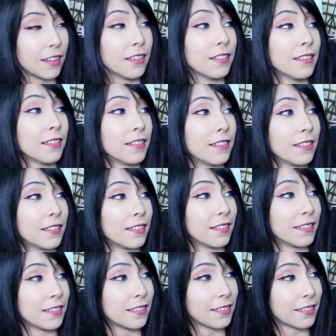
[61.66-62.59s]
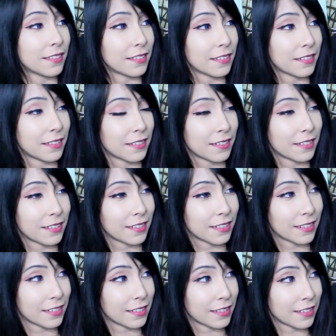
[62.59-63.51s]

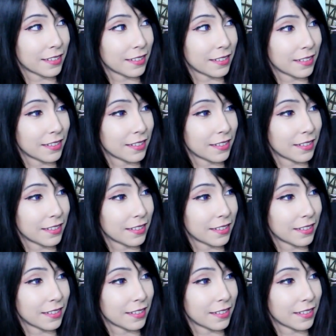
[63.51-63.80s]
This person isn't speaking.